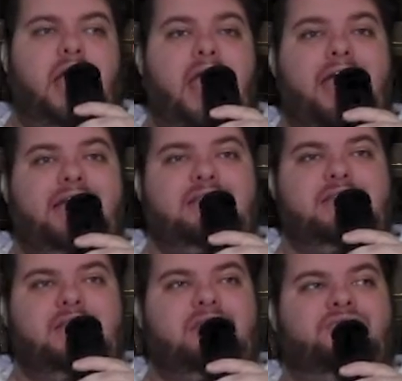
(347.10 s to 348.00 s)
And
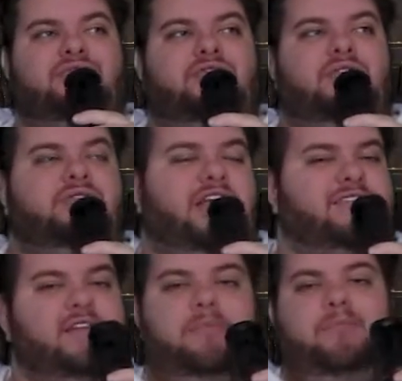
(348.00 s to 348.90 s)
that's
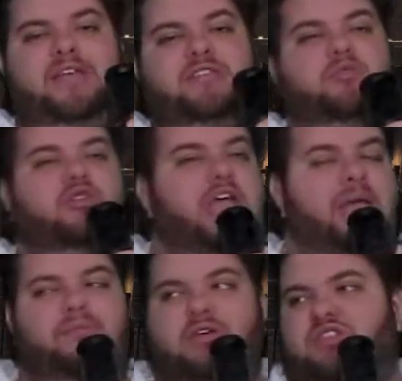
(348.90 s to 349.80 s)
going to mix up your
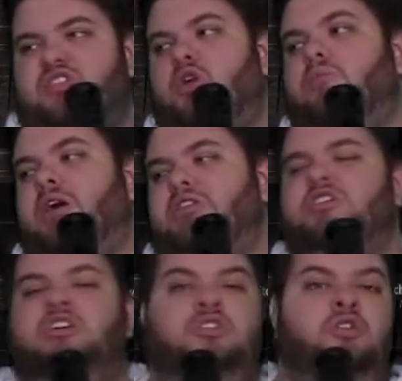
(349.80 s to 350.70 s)
gameplay so much
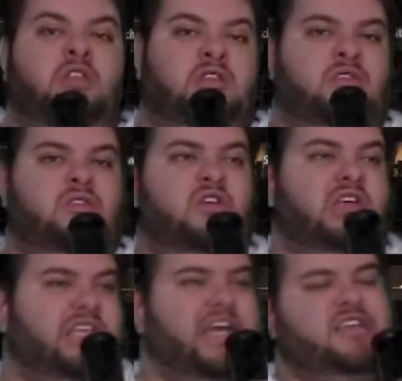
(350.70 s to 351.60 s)
because you
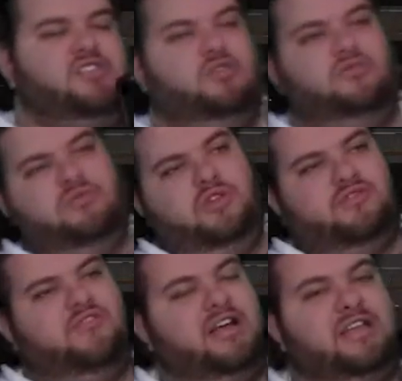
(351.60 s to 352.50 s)
can cast your
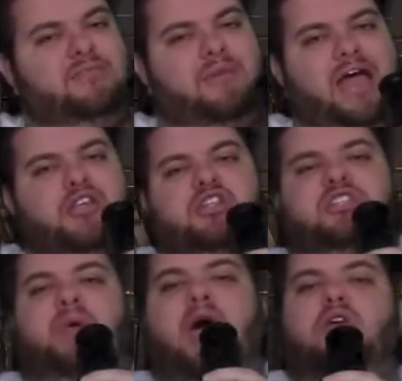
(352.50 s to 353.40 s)
fucking magic
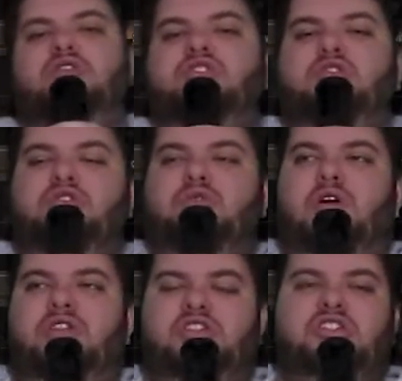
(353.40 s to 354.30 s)
spells. You can do
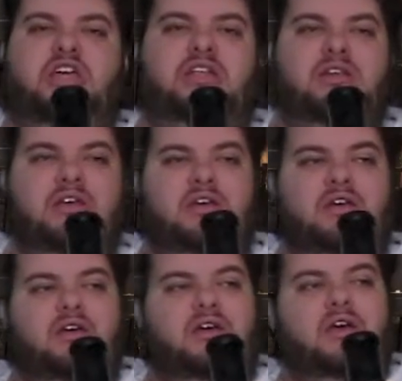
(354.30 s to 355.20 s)
all this shit.
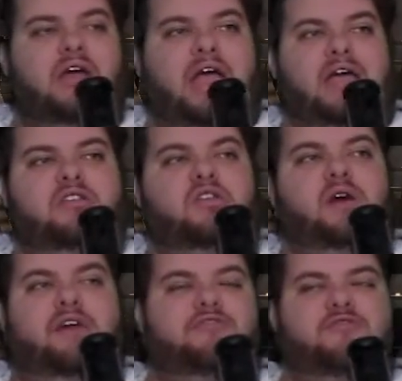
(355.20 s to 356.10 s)
And you
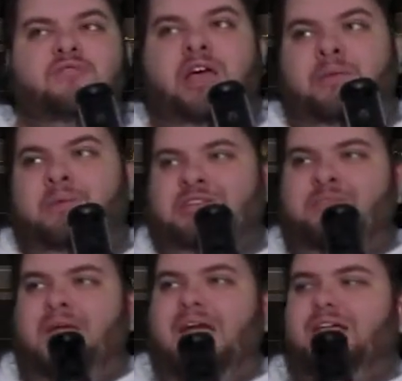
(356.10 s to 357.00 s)
have like a bunch
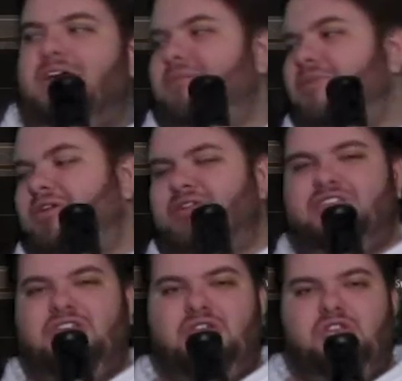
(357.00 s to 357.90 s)
of melee
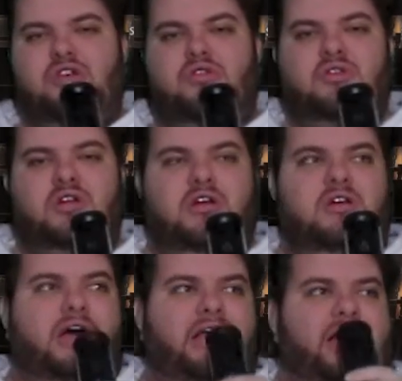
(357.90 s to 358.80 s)
abilities you can do.
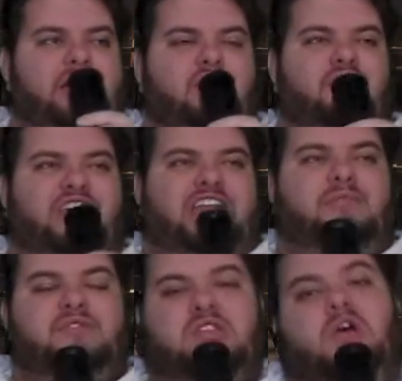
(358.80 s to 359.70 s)
Like I know
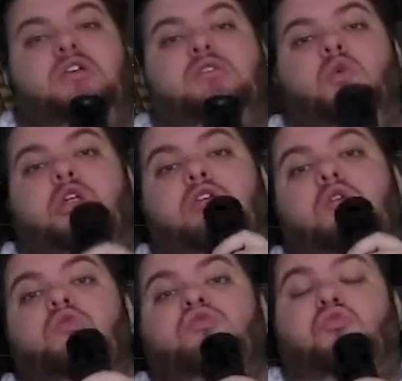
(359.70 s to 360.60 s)
Phantom Assault is one I
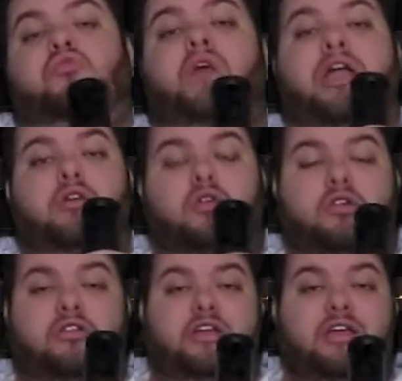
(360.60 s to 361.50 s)
use
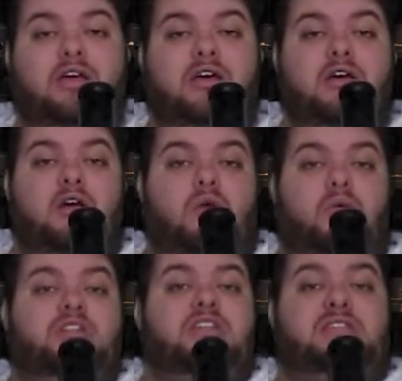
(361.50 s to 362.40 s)
regularly,
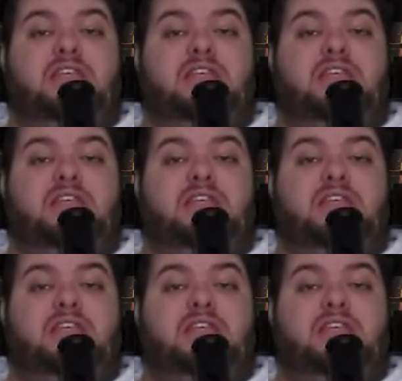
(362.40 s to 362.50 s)
which is